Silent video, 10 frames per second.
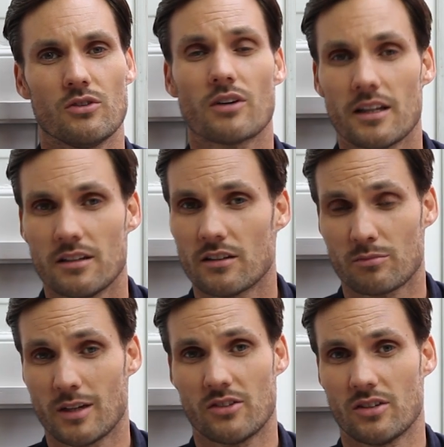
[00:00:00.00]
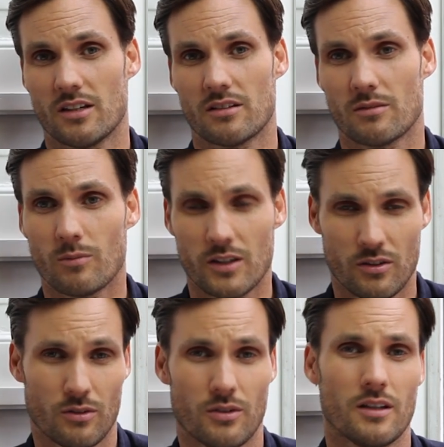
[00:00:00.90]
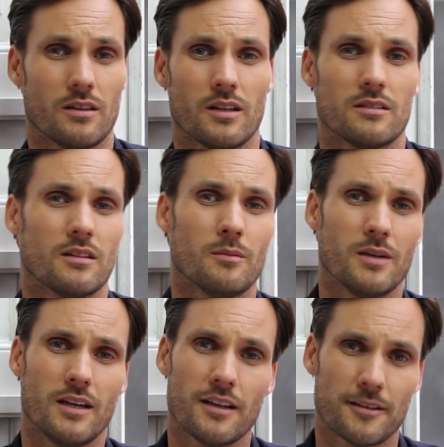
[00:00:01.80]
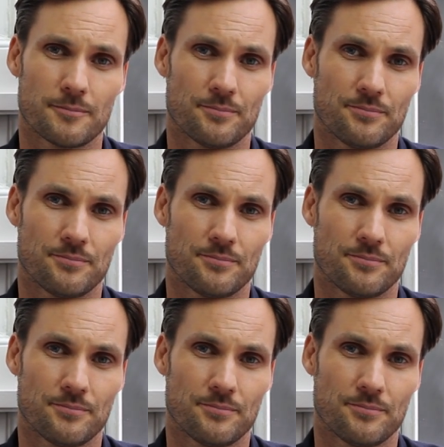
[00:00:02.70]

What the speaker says: your ideas might change when you're learning things in the beginning.